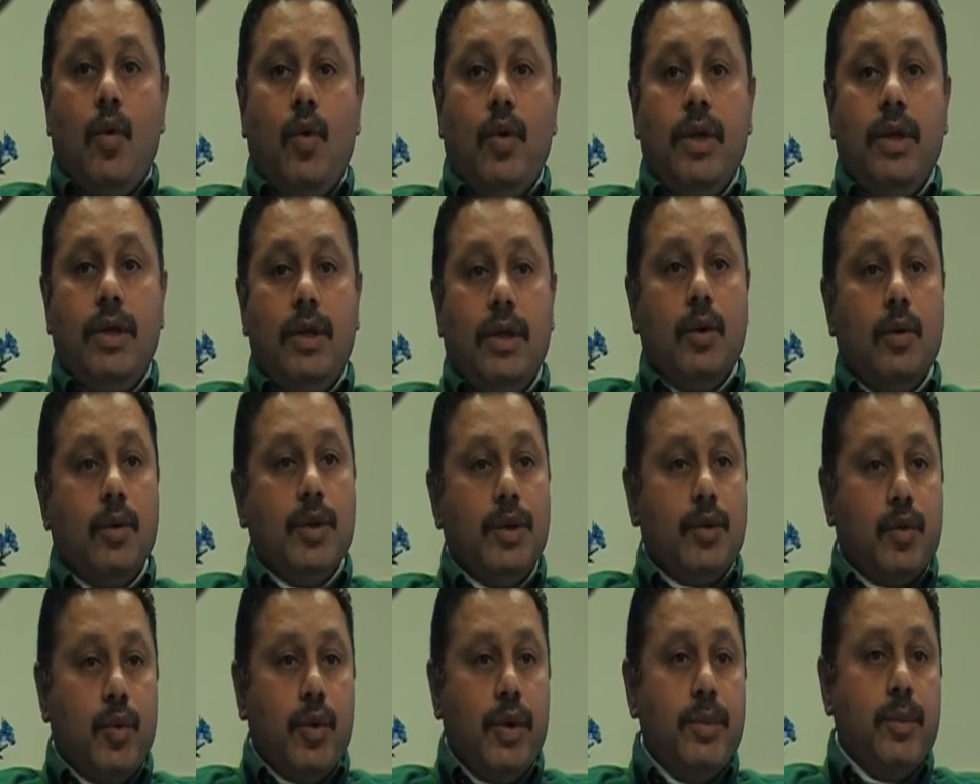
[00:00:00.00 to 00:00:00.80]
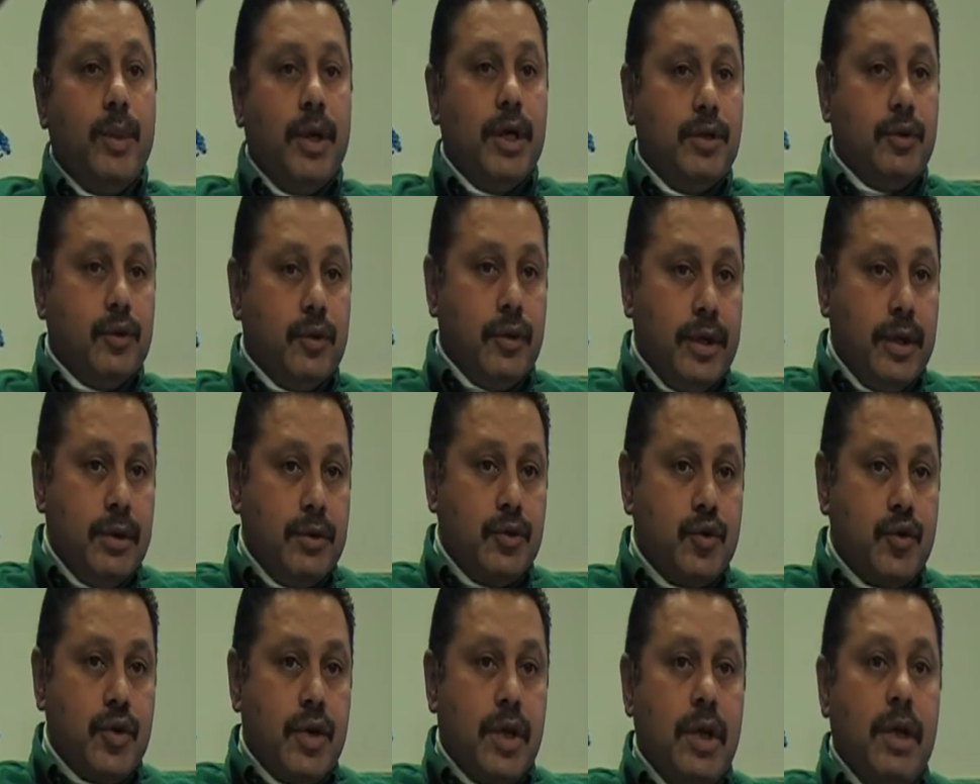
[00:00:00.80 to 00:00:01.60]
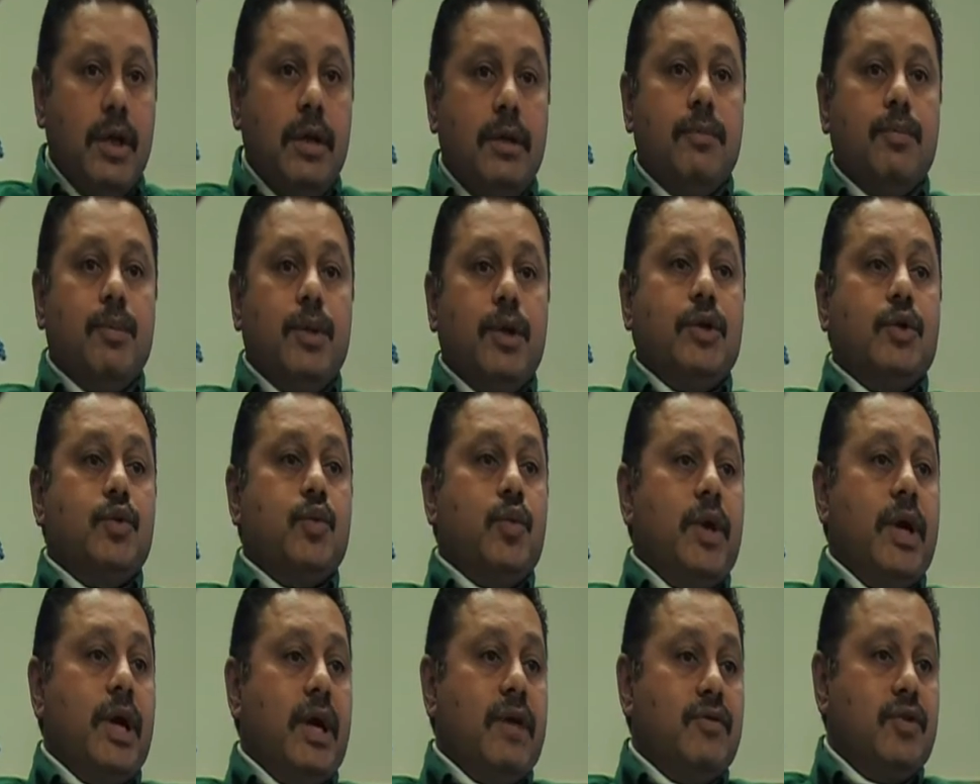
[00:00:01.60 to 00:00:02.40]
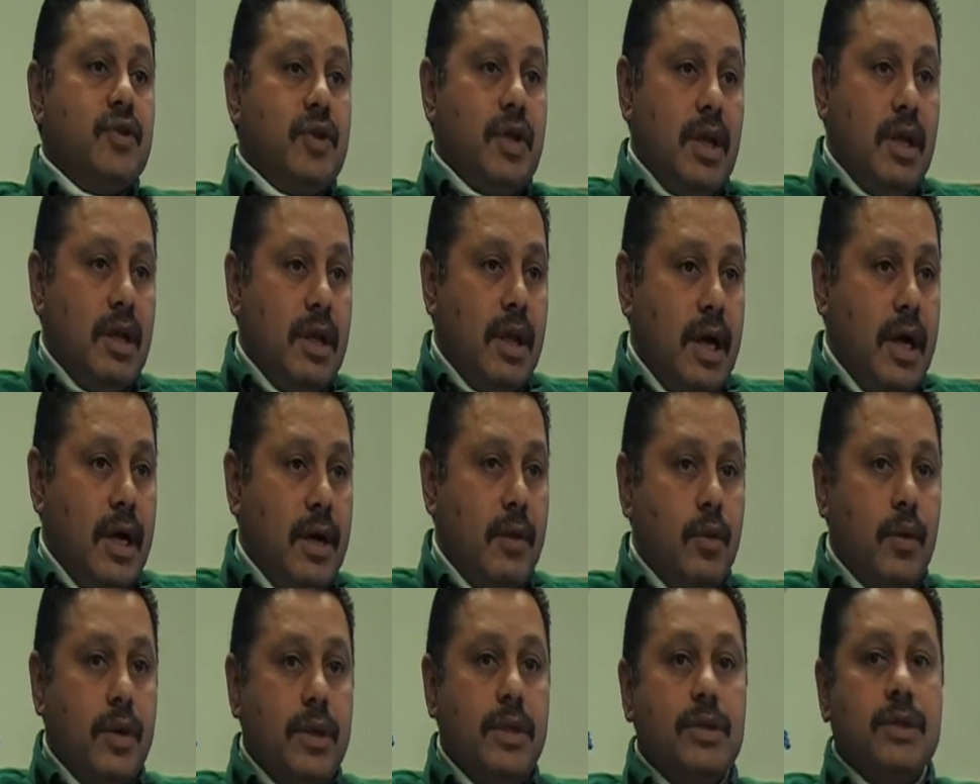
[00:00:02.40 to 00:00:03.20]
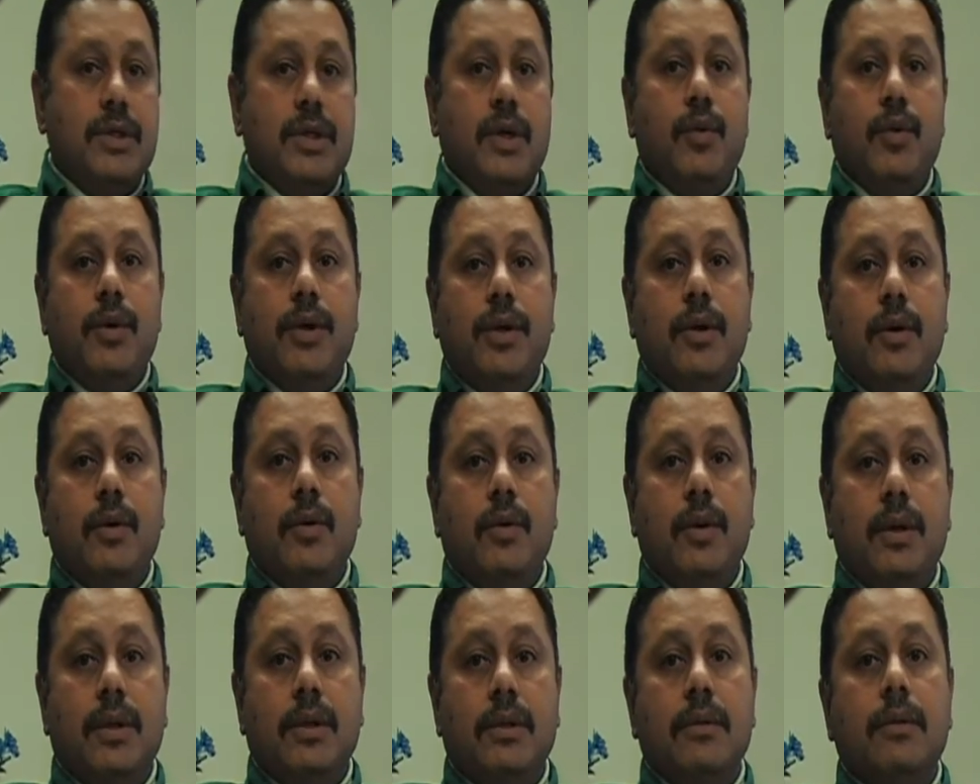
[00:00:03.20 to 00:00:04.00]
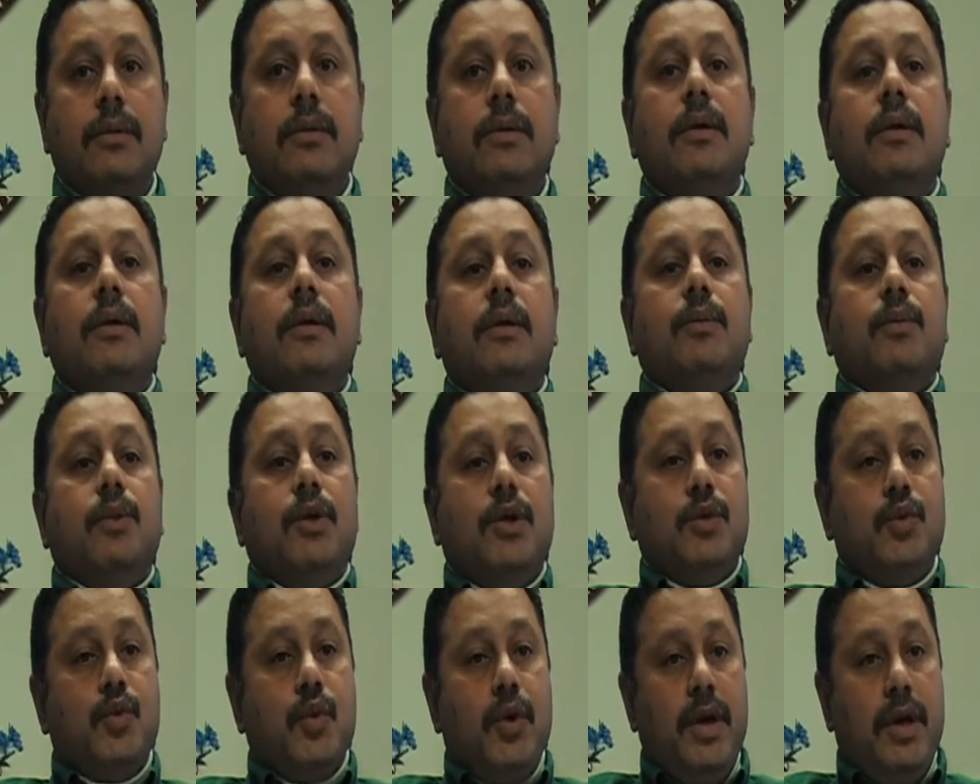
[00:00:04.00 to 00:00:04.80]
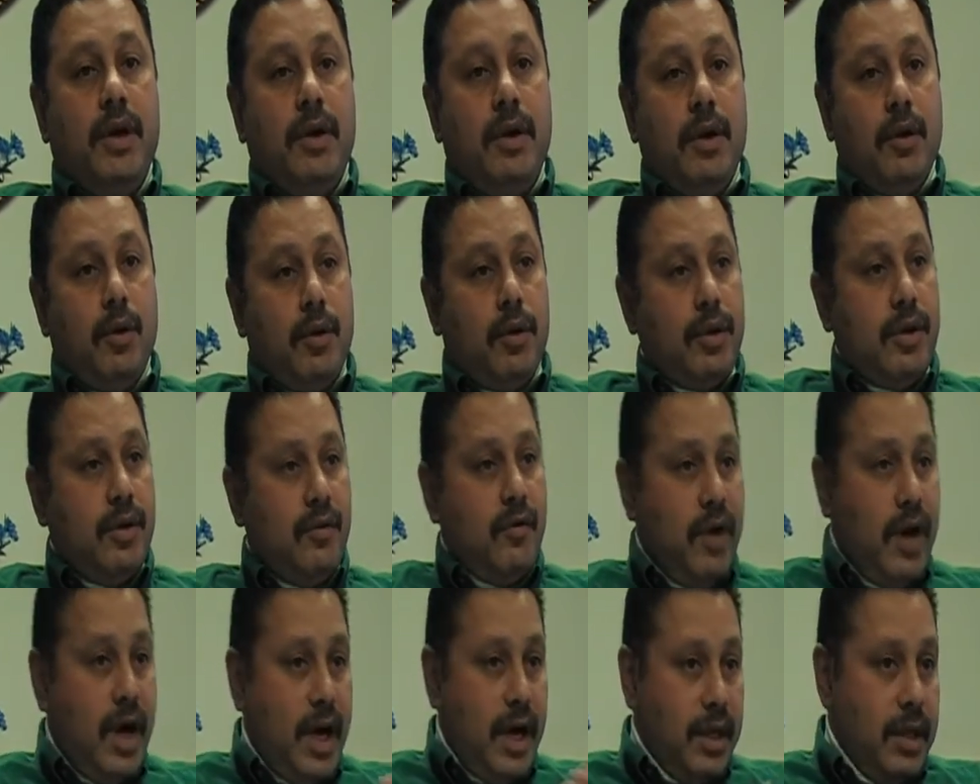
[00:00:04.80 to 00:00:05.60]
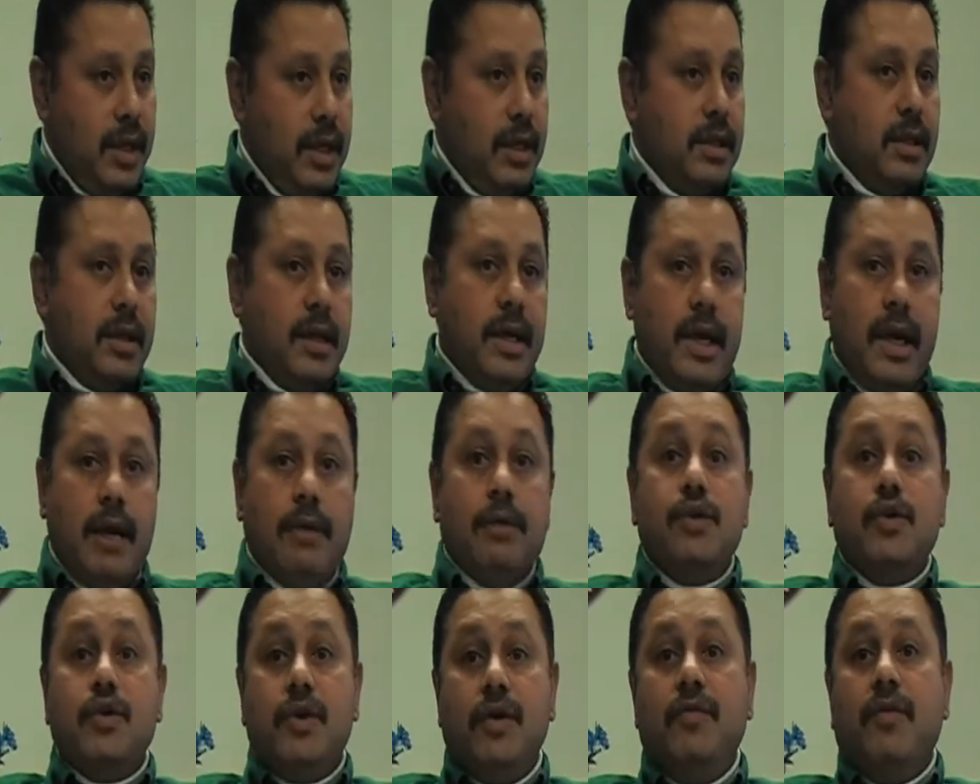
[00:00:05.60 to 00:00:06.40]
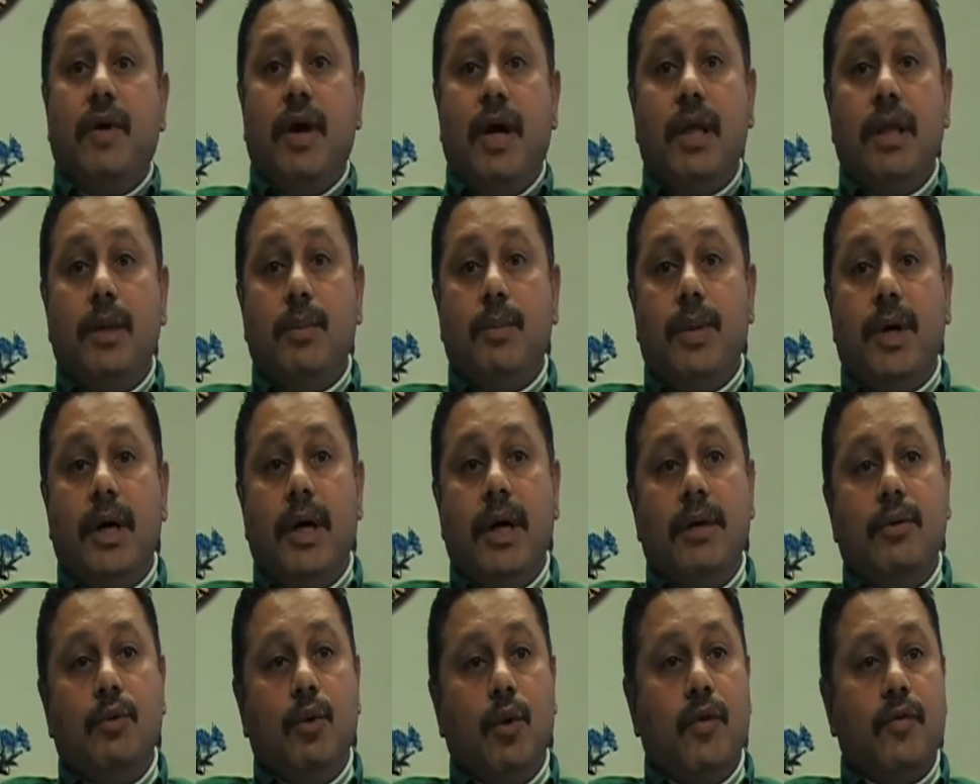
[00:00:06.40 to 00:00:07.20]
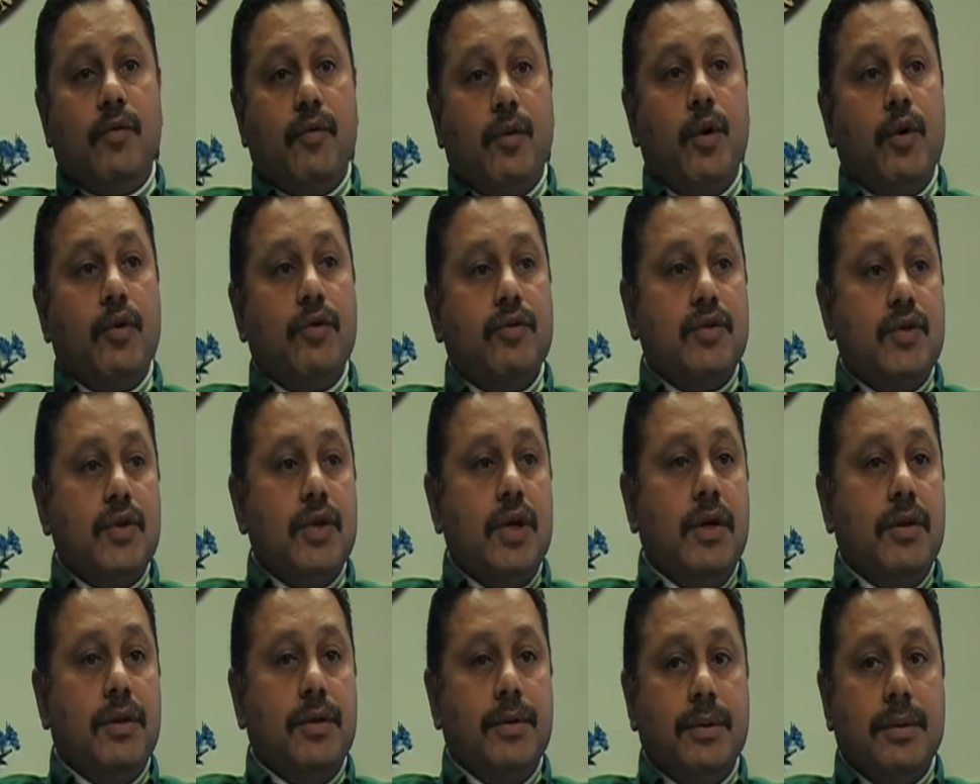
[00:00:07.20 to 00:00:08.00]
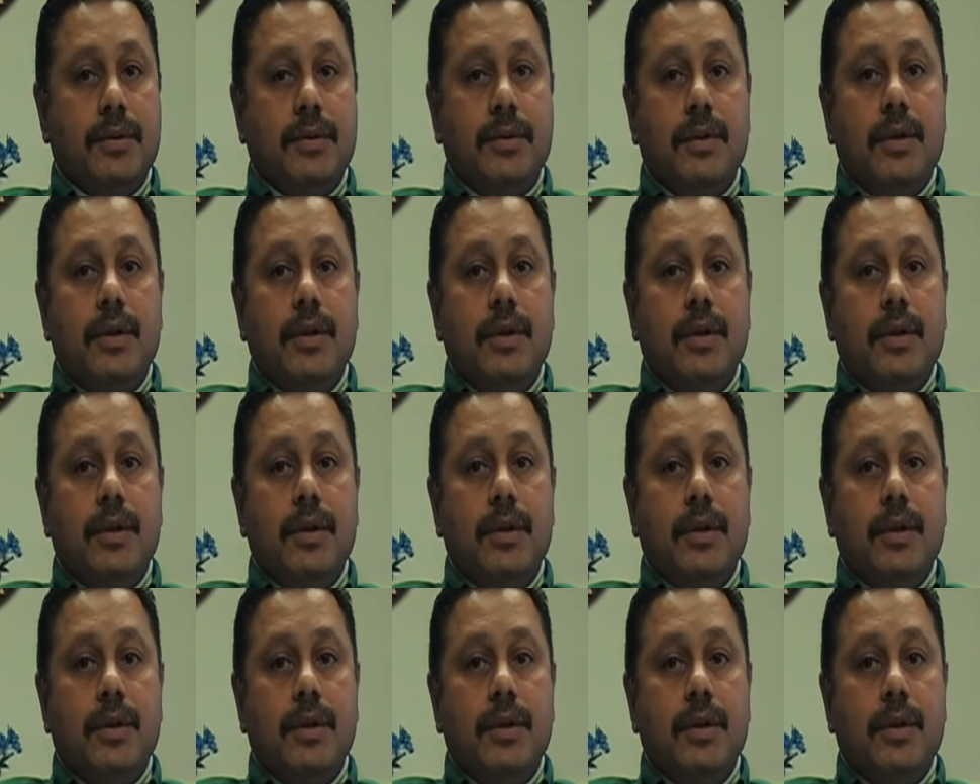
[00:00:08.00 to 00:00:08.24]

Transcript: We deal with three major interstates because we have state highways that we deal with. Because we are divided, the county's divided by Norfolk Southern.